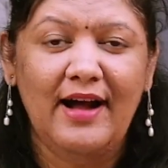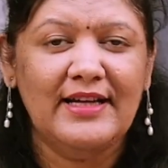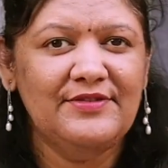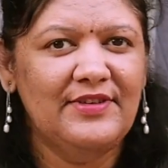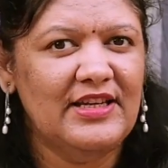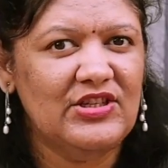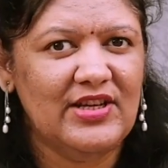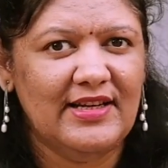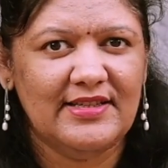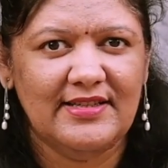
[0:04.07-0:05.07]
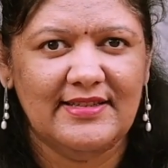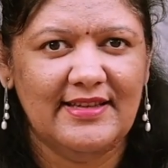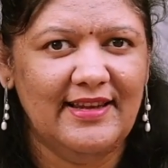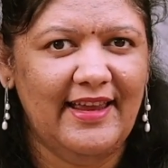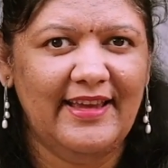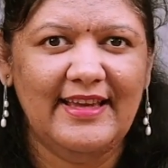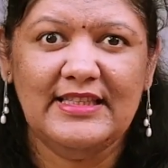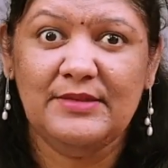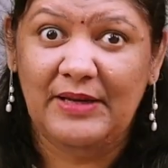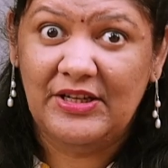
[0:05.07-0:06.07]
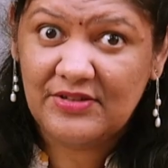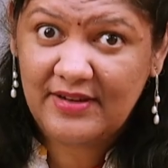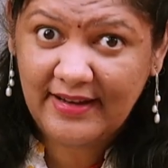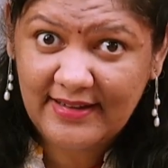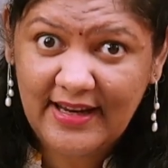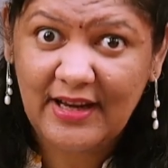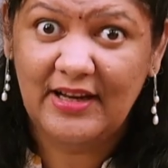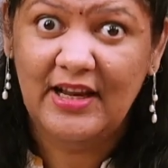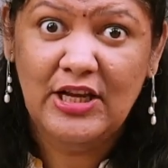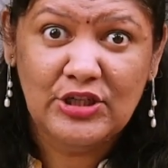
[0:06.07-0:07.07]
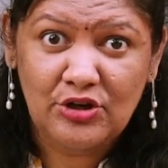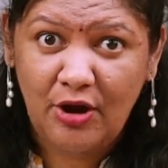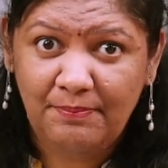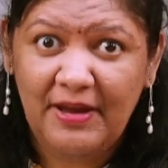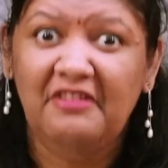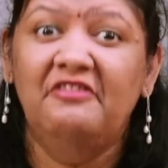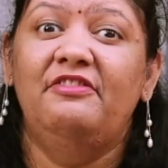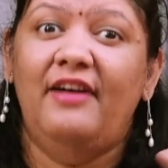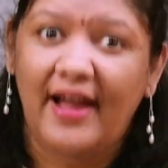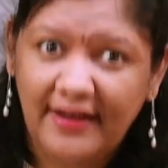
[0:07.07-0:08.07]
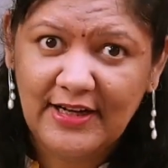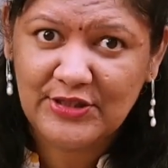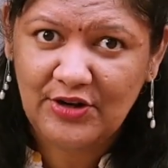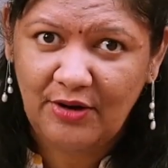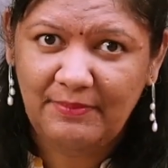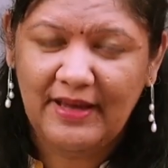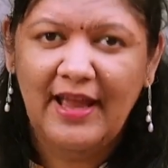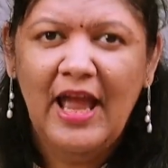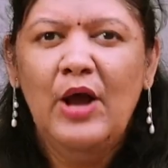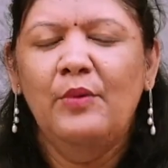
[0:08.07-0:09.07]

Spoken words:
Artificial intelligence. Like, it's been trending topic, viral topic.